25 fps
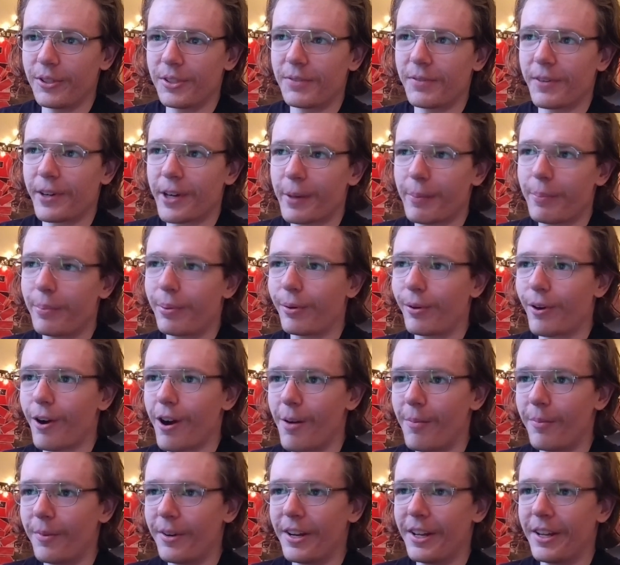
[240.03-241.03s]
very
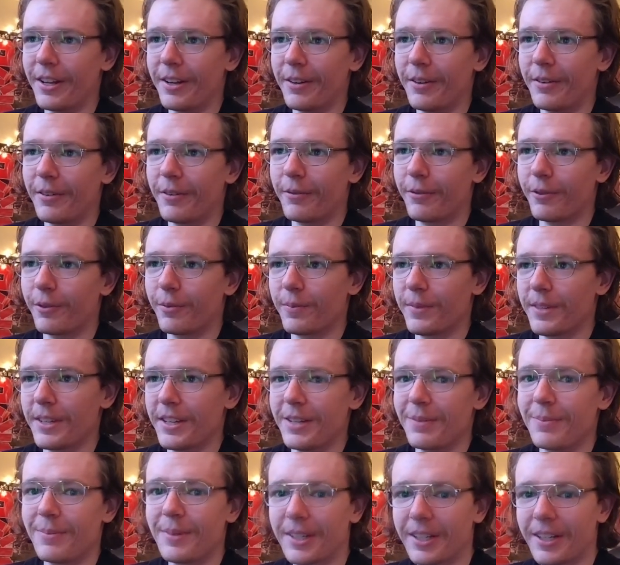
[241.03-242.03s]
prominent for
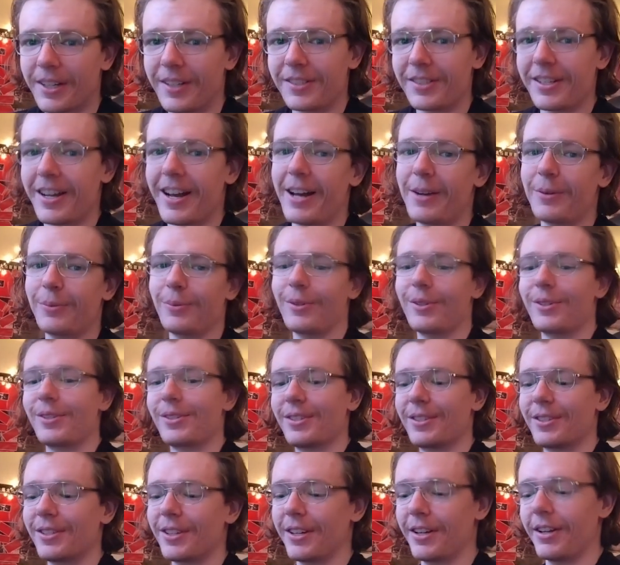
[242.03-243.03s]
me because I
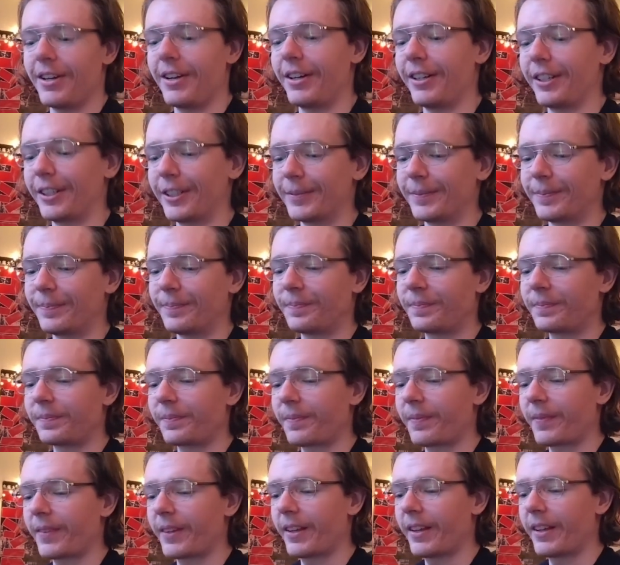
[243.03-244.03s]
was I
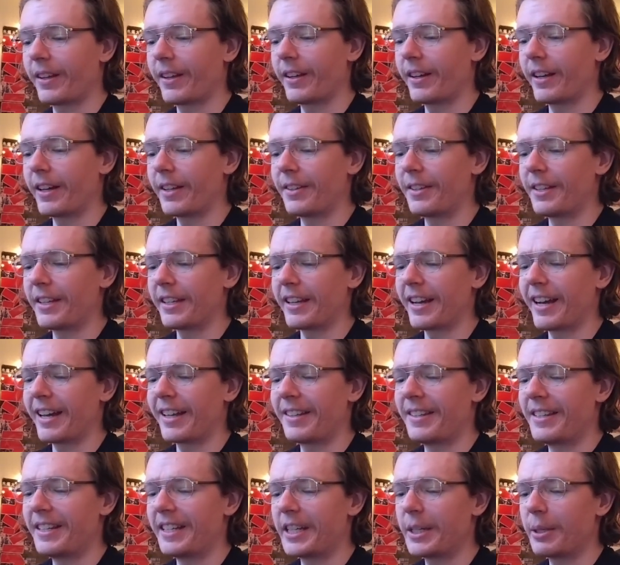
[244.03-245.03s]

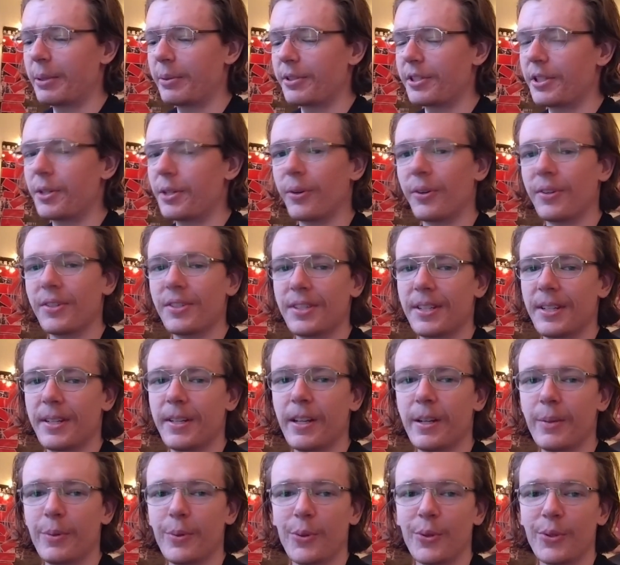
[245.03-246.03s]
think it was during
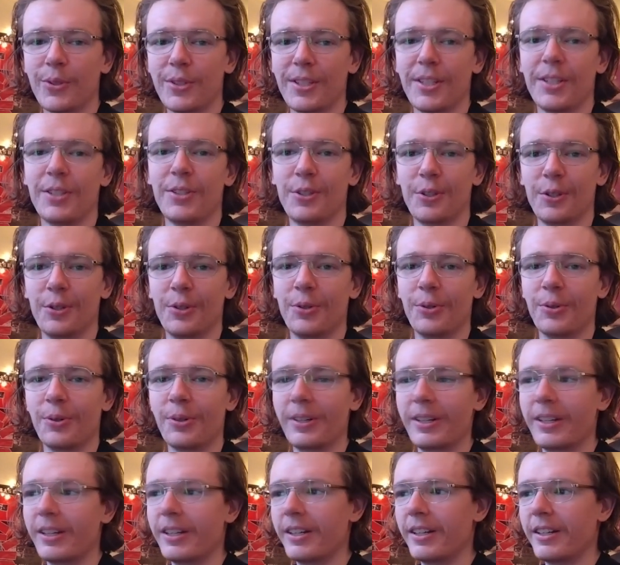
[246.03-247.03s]
ZWC2,
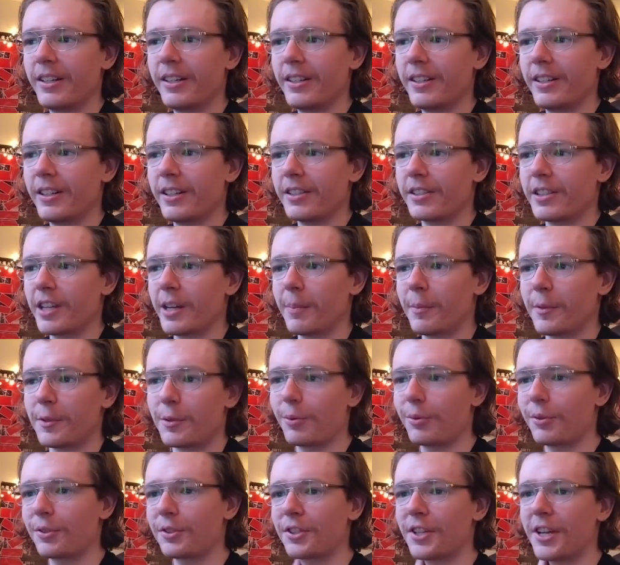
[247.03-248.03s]
Zombies
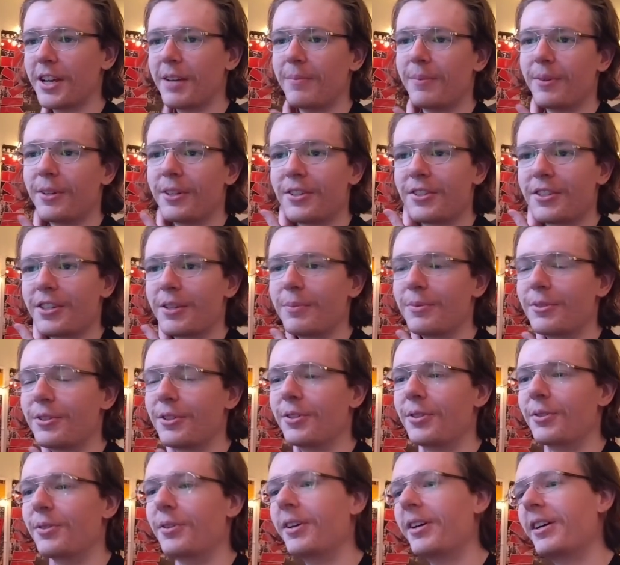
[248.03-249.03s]
World Championship
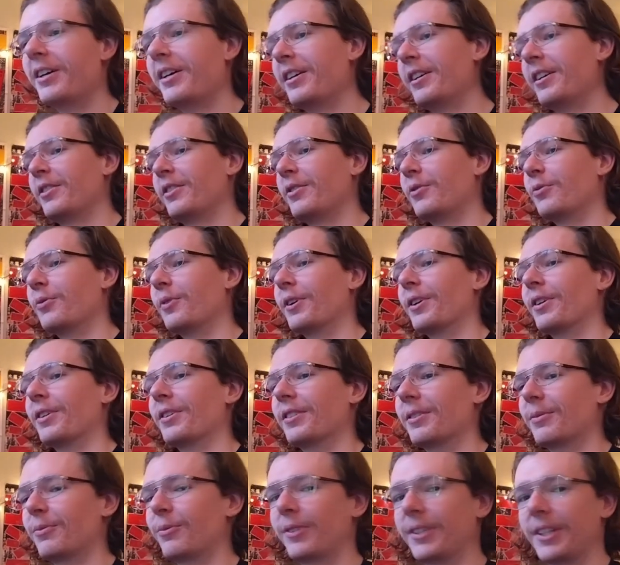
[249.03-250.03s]
2,
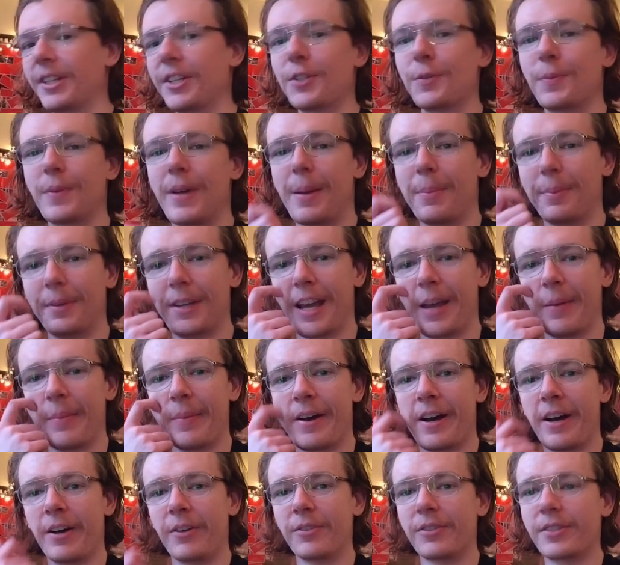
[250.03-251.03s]
when this map came
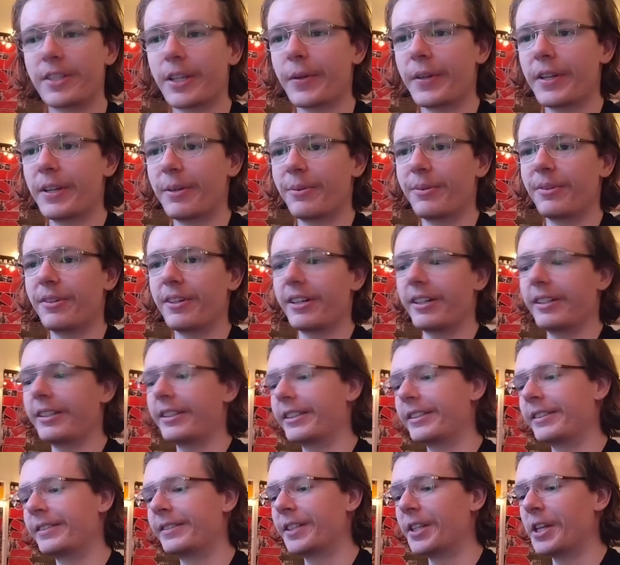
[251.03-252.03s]
out. So it
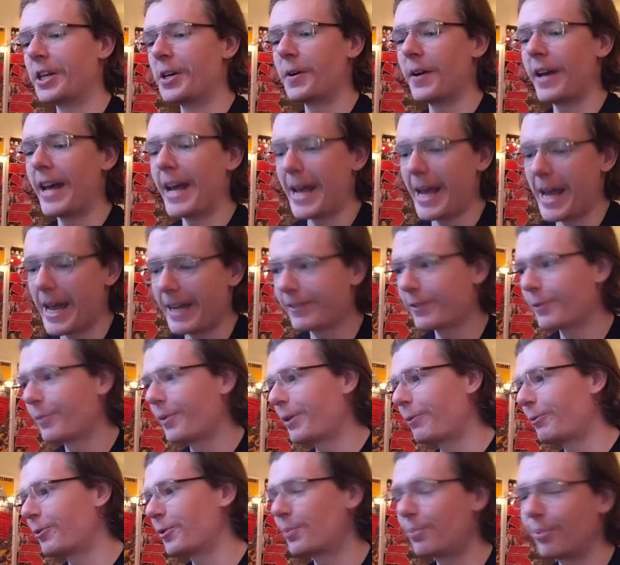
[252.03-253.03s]
you know,
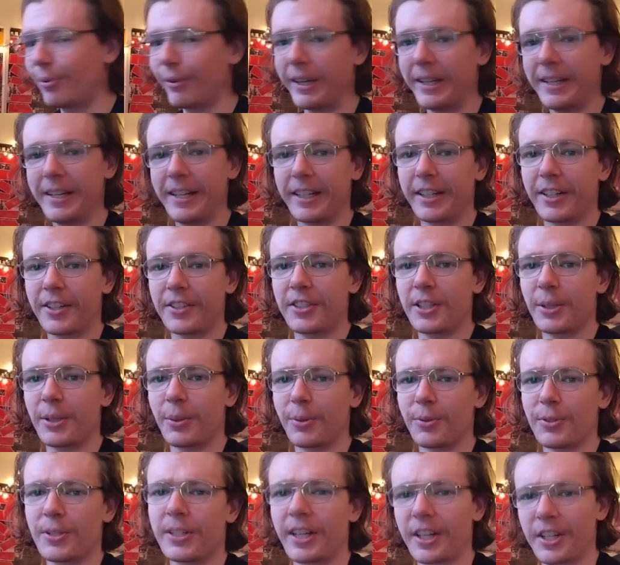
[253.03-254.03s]
everybody was playing it because there
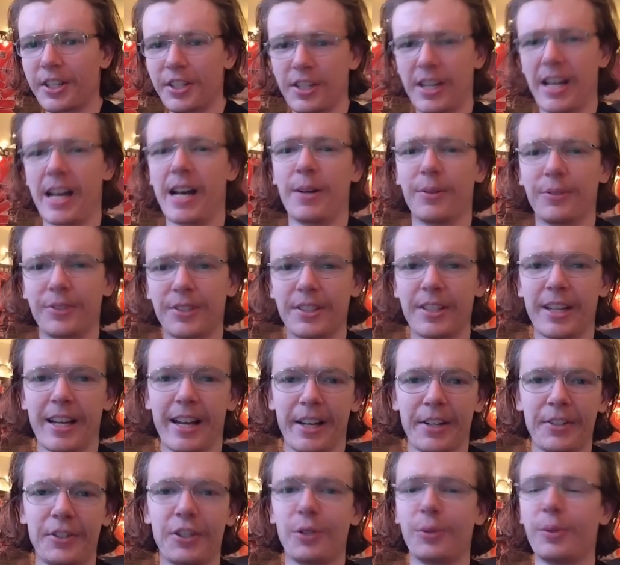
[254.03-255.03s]
was like a challenge
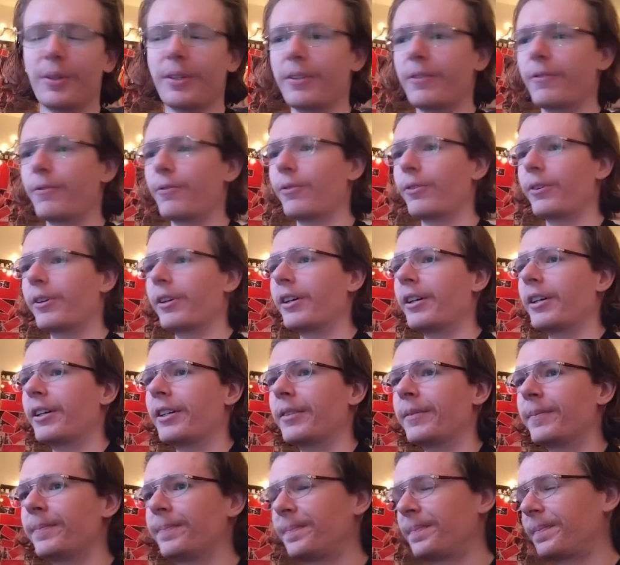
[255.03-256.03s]
tied to it
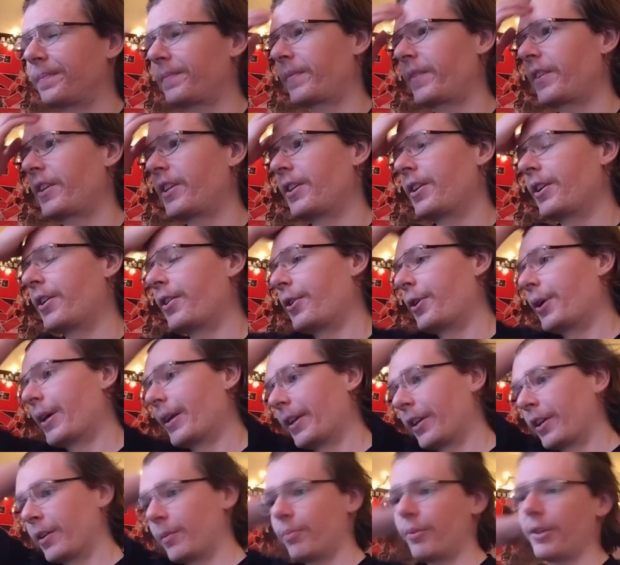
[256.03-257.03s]
for you know, you
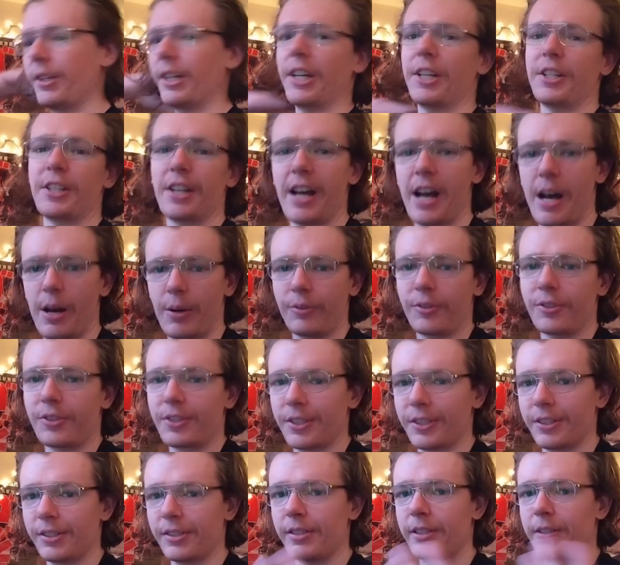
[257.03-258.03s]
had to complete a
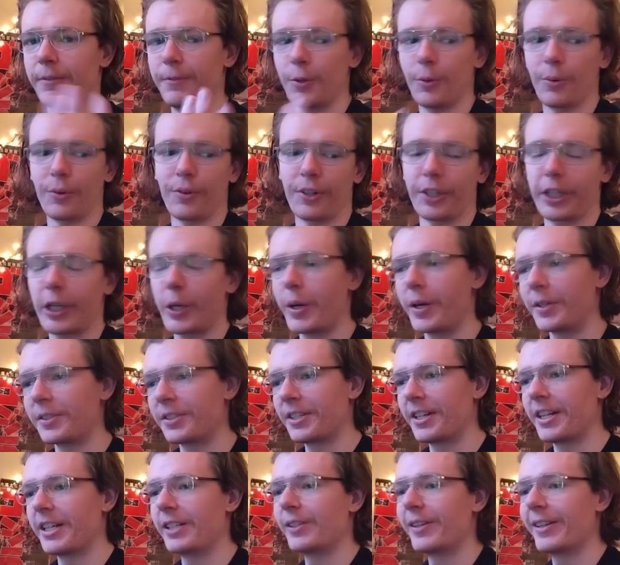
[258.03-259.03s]
challenge if you wanted to go out
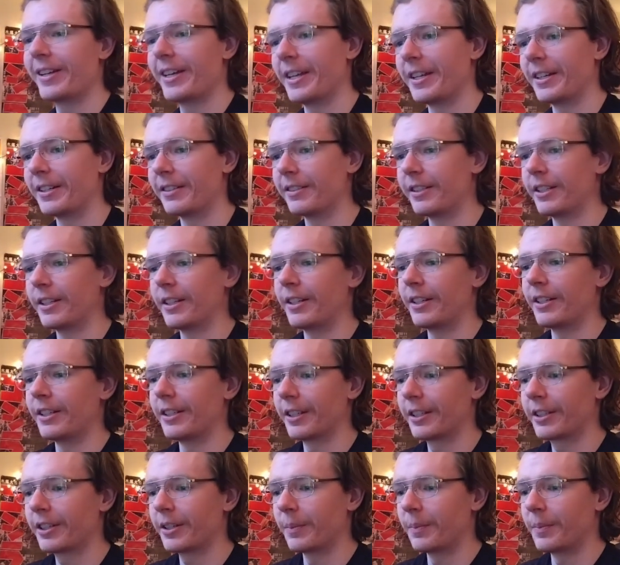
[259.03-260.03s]
to LA
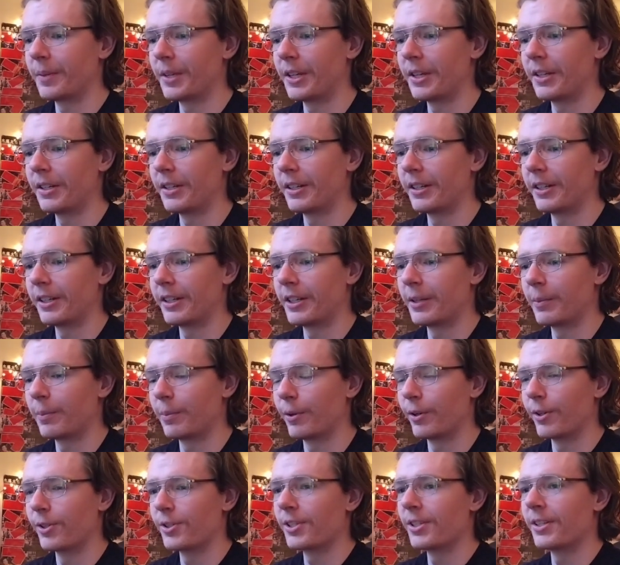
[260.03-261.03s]
and compete in
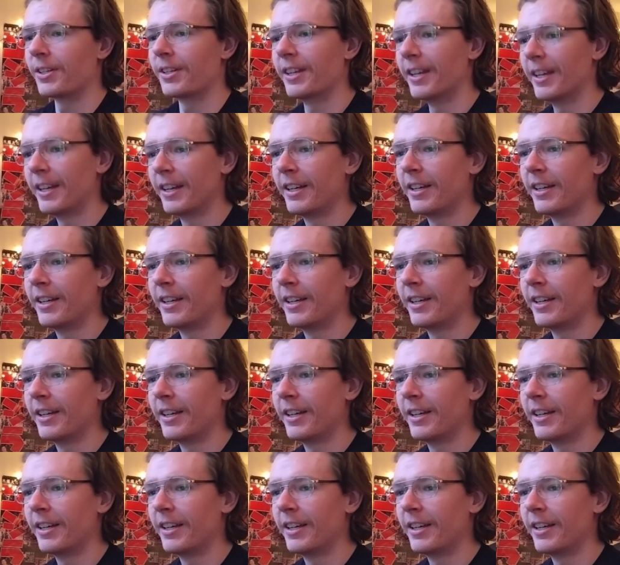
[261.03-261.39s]
person.